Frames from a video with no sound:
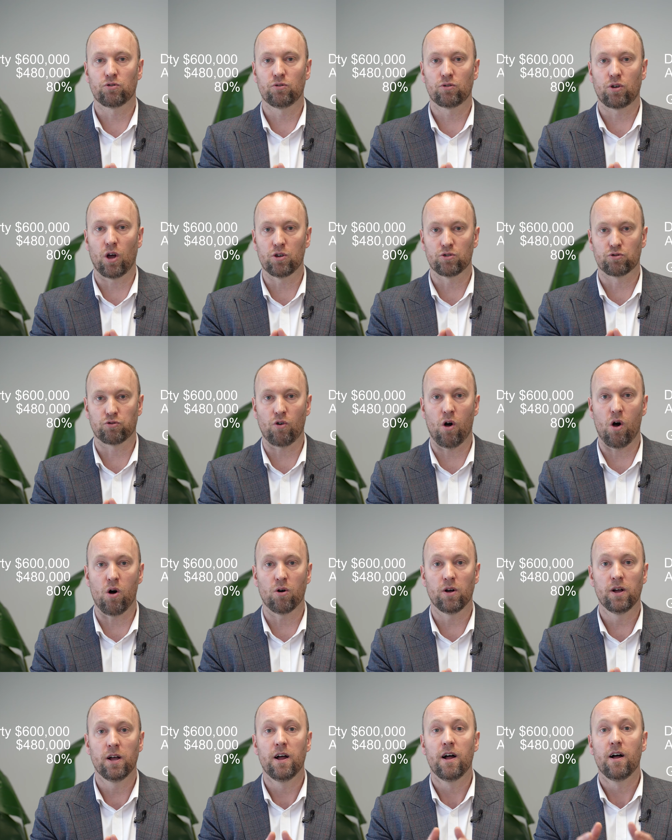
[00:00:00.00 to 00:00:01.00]
goes
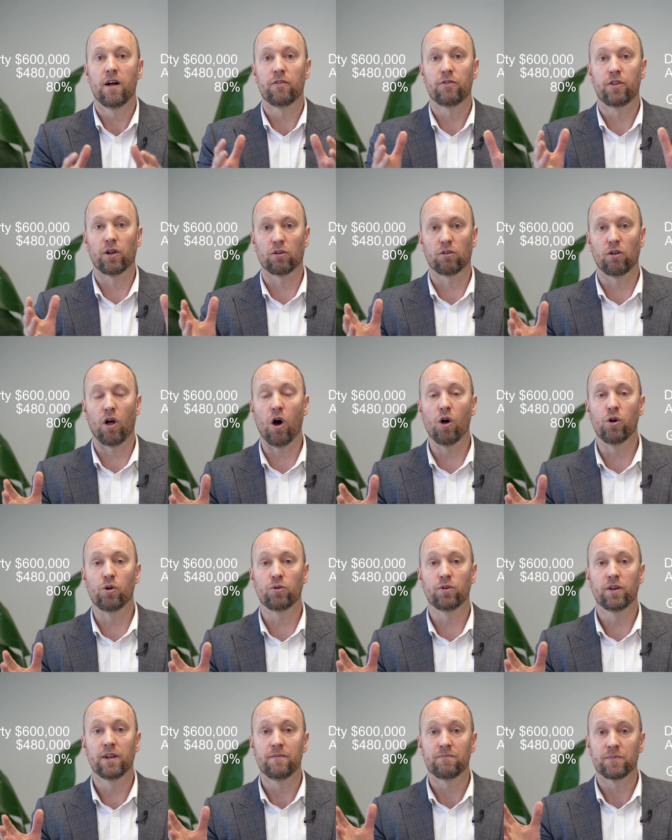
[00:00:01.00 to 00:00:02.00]
wrong, the
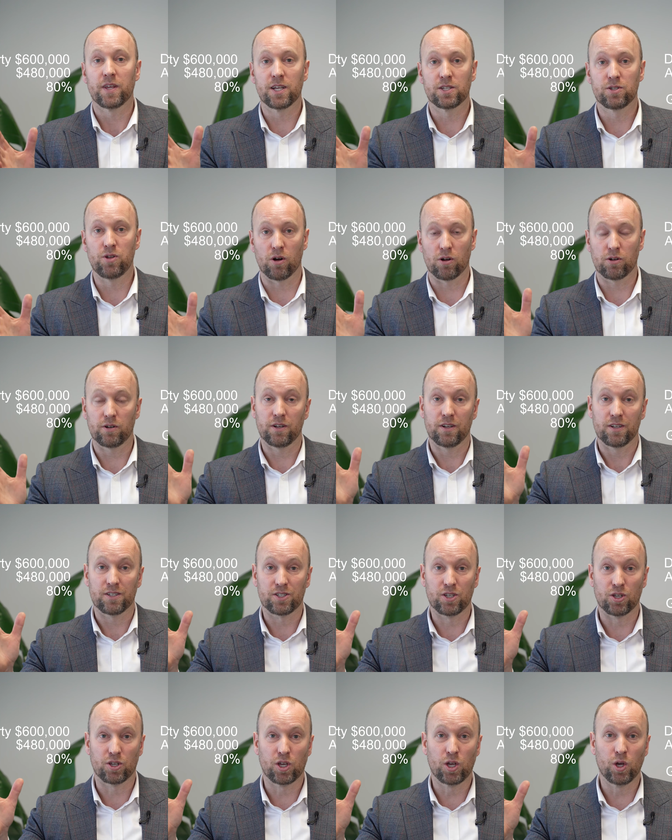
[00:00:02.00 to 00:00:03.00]
loan is not
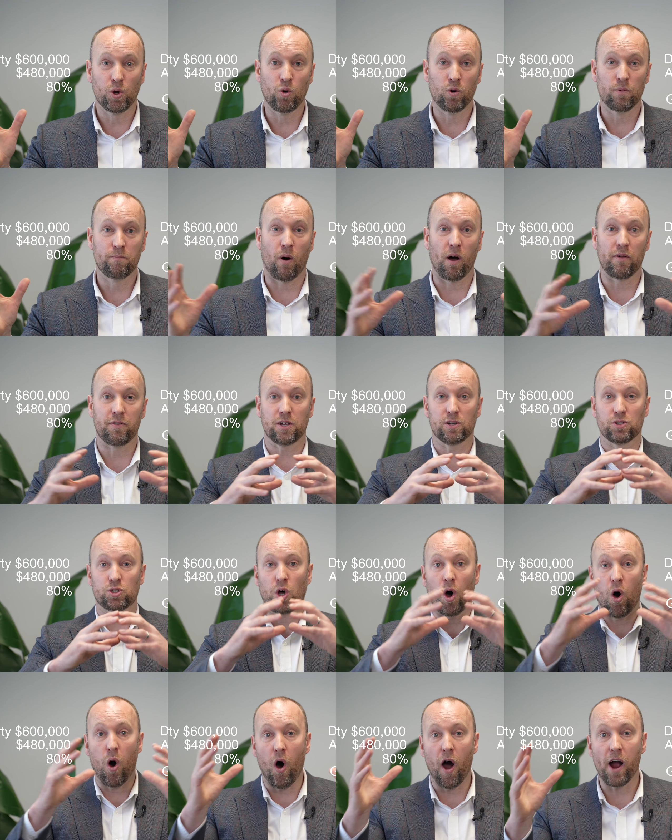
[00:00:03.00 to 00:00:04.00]
secured by the
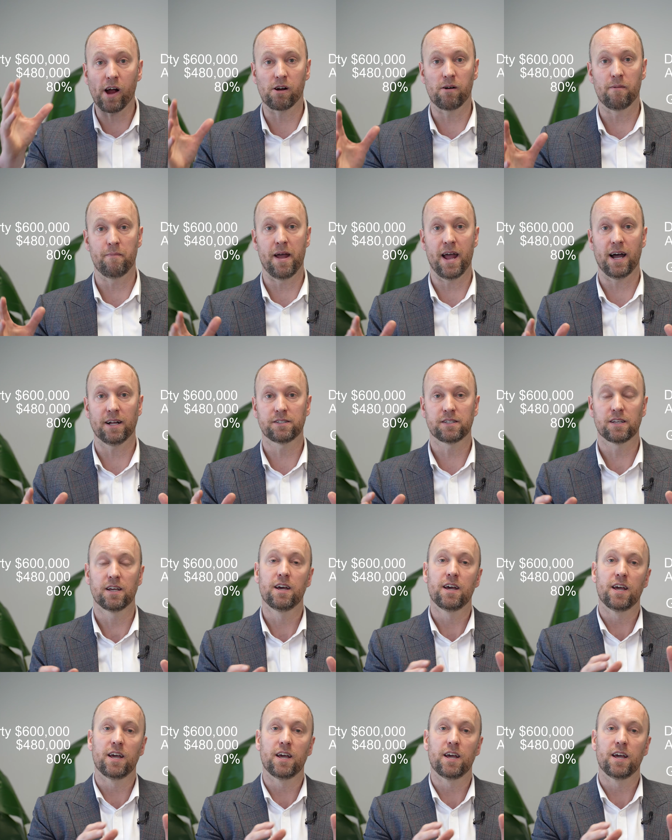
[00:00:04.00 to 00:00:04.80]
entire amount,